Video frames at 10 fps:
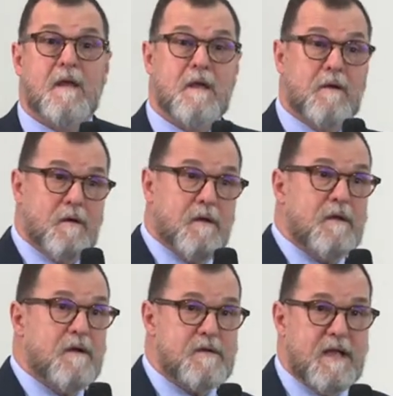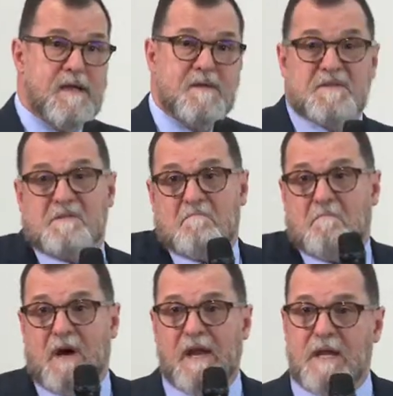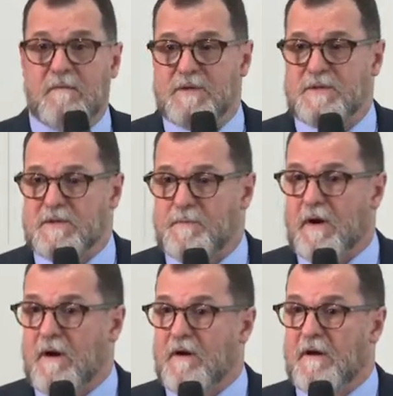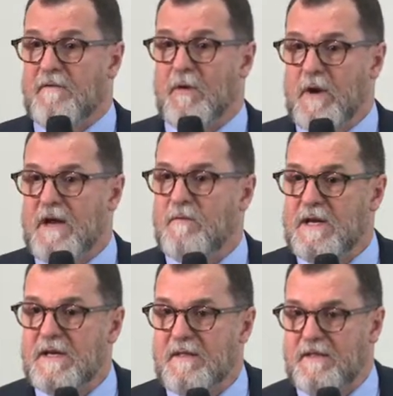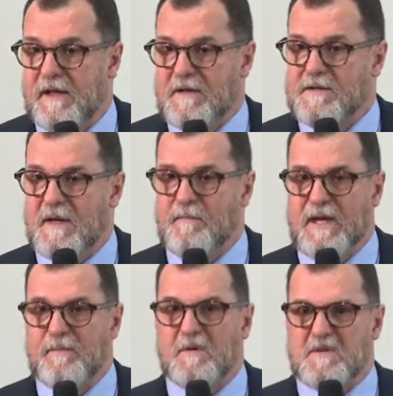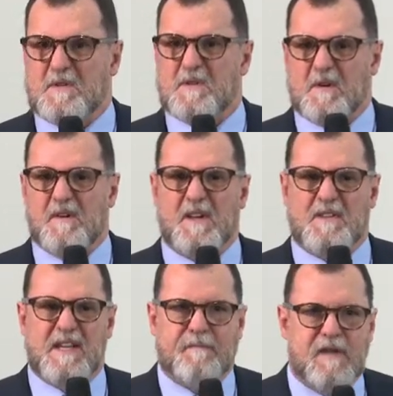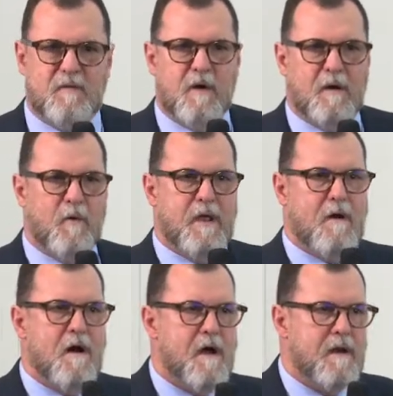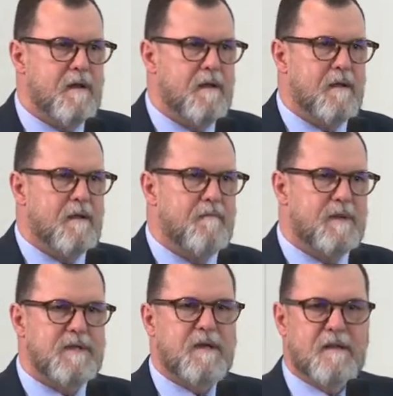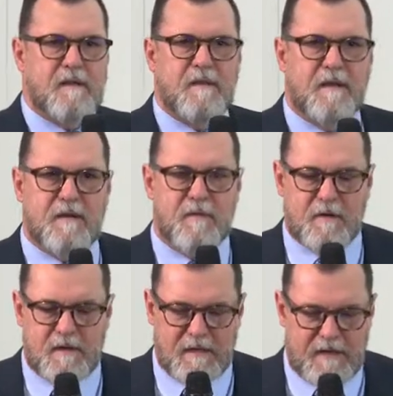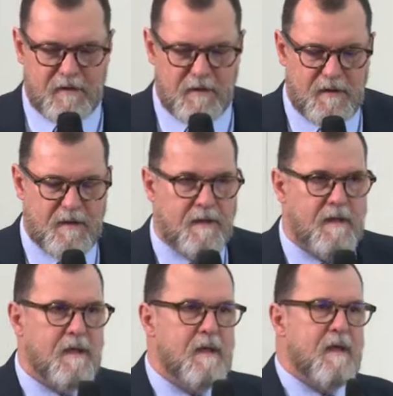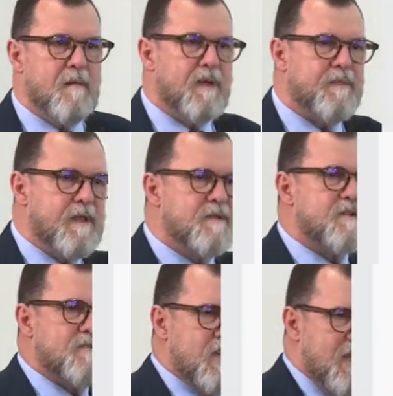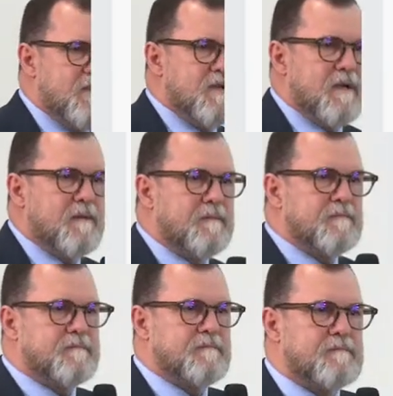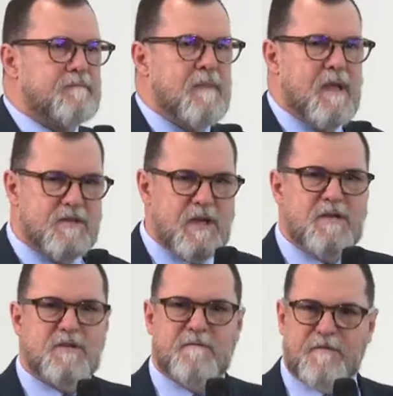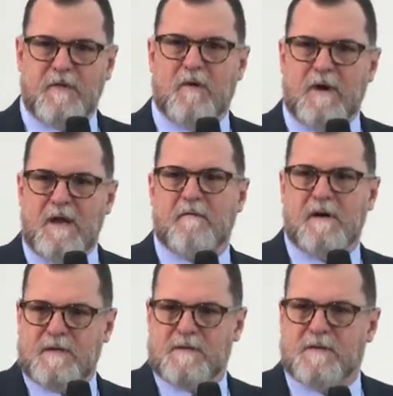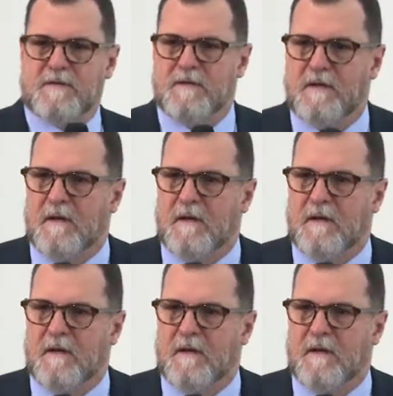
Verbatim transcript: In earlier days, mining was just part of the way we did things, and people just sort of accepted what went on, particularly in the community level. But things are changing, and changing for the right reasons.